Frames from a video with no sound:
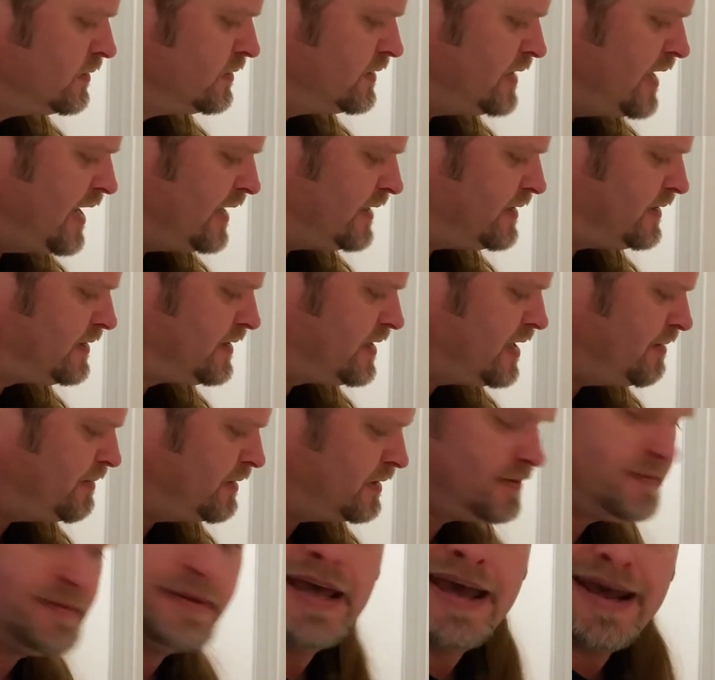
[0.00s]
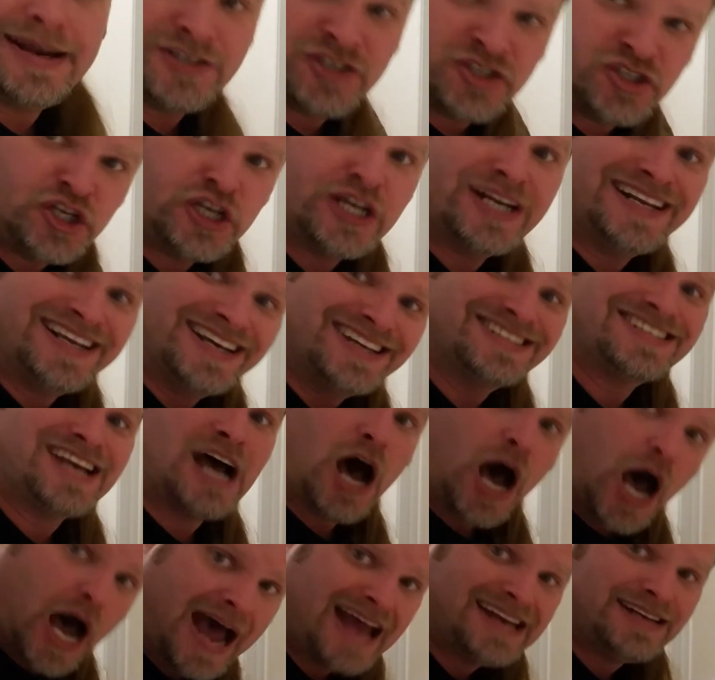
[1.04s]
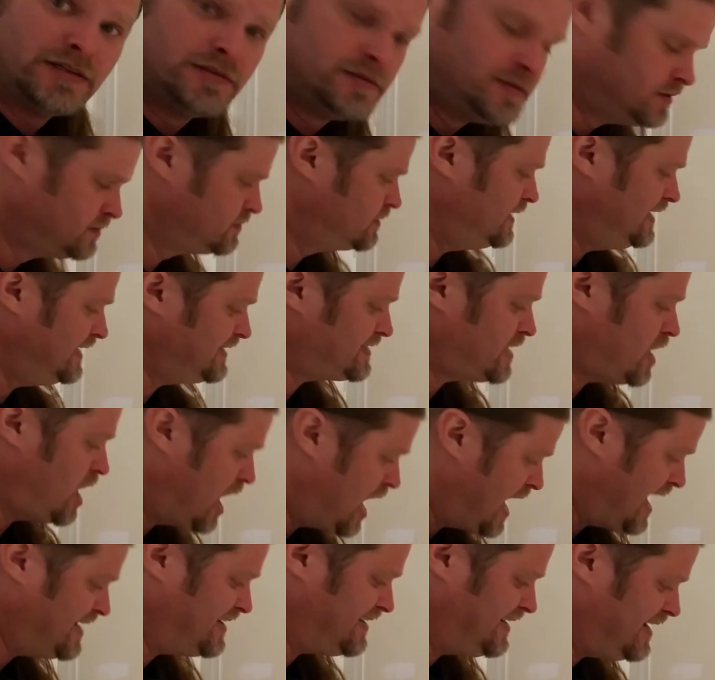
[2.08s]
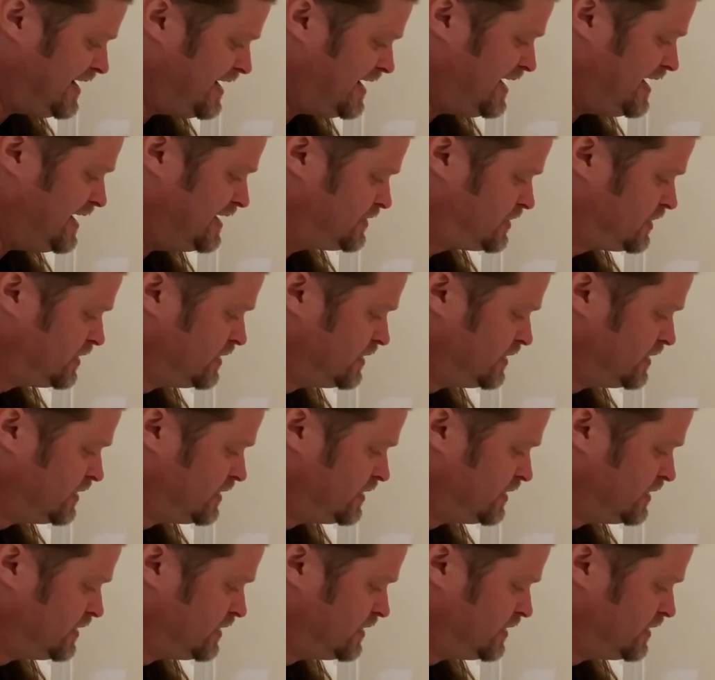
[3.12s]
That shit is hot. It's hot, guys.